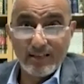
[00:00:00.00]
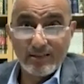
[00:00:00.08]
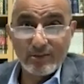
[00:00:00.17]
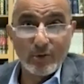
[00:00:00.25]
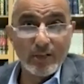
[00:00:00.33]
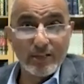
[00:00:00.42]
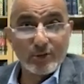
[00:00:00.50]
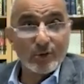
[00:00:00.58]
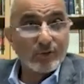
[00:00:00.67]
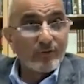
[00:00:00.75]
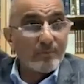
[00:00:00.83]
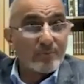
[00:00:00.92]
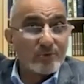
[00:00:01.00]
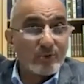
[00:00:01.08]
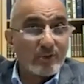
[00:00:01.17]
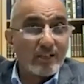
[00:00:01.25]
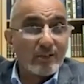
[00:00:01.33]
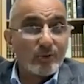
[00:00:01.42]
So he took from
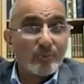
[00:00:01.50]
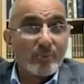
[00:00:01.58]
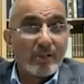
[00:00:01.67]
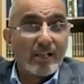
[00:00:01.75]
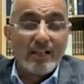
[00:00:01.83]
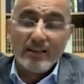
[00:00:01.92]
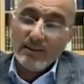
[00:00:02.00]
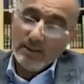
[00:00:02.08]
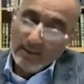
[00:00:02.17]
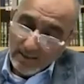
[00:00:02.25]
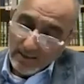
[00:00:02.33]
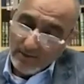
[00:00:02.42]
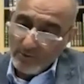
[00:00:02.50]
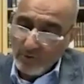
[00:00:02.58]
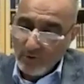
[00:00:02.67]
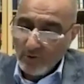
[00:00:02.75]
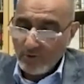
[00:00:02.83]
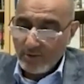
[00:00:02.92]
Sunan al-Kubra and
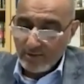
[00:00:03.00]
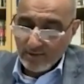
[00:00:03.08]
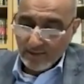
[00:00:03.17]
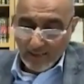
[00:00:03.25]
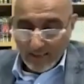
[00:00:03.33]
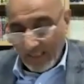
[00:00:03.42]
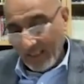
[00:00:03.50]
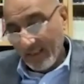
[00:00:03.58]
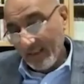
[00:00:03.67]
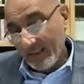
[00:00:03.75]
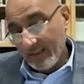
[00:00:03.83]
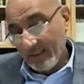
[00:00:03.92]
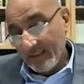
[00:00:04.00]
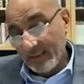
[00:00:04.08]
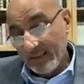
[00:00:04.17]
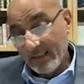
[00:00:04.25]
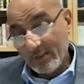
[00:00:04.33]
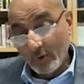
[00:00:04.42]
wrote Sunan
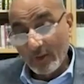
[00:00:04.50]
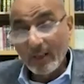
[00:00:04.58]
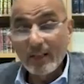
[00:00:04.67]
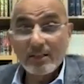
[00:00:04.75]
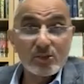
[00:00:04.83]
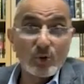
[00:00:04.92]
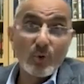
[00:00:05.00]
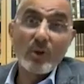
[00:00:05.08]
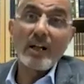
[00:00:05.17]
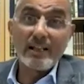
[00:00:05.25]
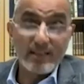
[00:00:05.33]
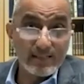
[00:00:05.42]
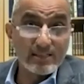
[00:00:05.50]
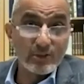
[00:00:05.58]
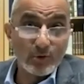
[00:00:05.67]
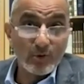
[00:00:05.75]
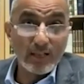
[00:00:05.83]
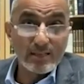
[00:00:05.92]
al-Sughra, it is
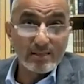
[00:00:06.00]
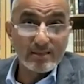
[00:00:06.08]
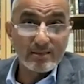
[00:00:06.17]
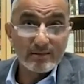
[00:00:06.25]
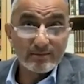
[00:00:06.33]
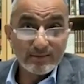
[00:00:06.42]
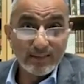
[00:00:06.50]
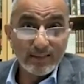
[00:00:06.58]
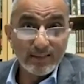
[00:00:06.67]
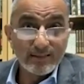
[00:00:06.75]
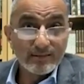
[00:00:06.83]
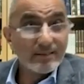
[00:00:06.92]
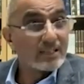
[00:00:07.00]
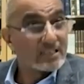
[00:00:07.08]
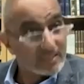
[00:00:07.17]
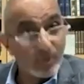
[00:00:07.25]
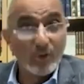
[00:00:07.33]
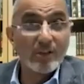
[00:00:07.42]
known as, the
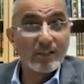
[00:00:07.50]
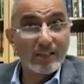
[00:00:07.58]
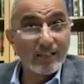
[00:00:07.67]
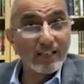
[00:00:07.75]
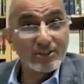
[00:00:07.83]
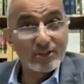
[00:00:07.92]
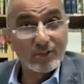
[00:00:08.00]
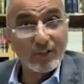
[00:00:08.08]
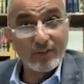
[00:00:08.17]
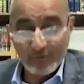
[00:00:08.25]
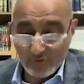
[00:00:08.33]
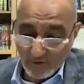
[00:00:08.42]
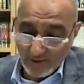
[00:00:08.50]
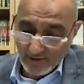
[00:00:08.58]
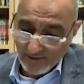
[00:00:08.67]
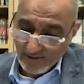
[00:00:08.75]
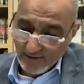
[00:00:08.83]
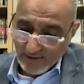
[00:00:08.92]
smaller collection of
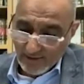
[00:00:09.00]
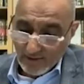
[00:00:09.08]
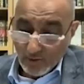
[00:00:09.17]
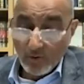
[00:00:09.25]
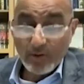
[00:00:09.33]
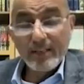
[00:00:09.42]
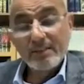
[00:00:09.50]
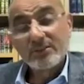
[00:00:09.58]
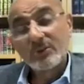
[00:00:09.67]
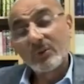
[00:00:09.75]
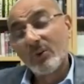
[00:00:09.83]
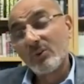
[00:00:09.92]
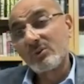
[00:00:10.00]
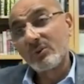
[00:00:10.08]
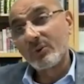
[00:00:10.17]
Sunan, or it's also